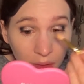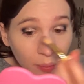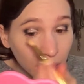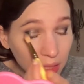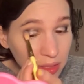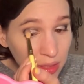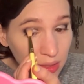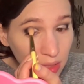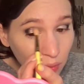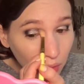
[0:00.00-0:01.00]
But I did
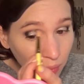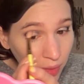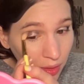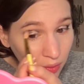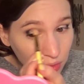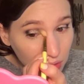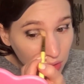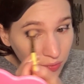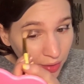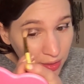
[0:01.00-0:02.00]
see one of my
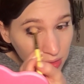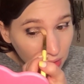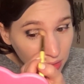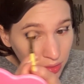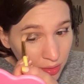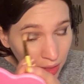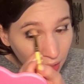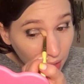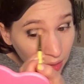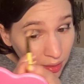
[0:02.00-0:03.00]
closest friends
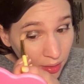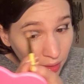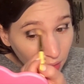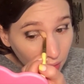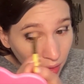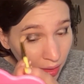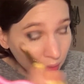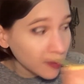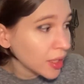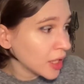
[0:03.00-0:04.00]
yesterday,
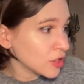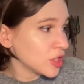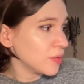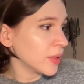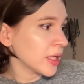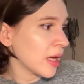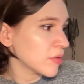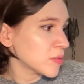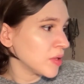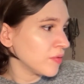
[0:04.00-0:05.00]
um, and she really
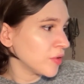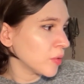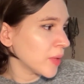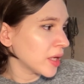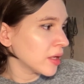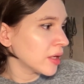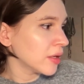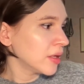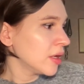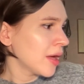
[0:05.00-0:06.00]
helped me feel better.
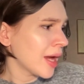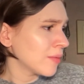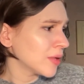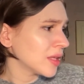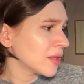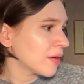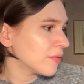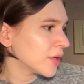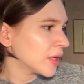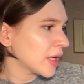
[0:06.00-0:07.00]
I really love
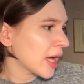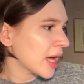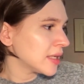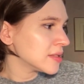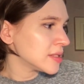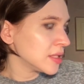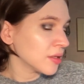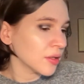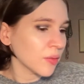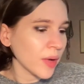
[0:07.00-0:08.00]
her, and I hadn't seen her
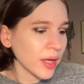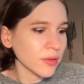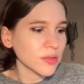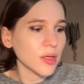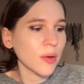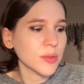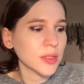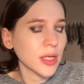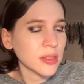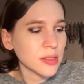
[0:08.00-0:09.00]
in a while, so I was
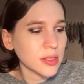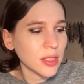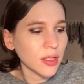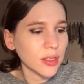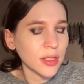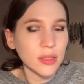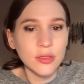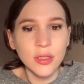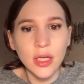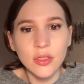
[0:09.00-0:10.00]
glad to see her
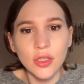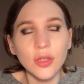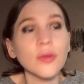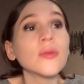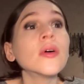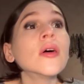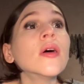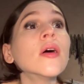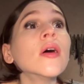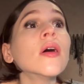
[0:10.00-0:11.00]
yesterday, too.
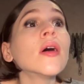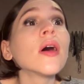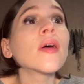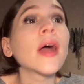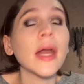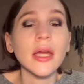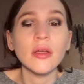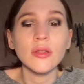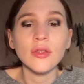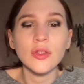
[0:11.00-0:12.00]
Okay,
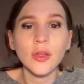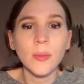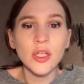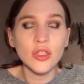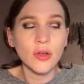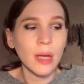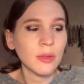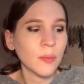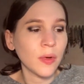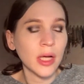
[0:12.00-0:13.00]
so let me just grab
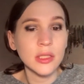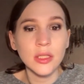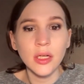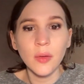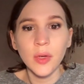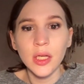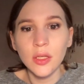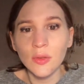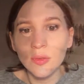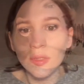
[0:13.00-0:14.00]
the bronzer I want to
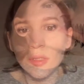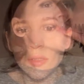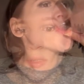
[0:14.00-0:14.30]
use.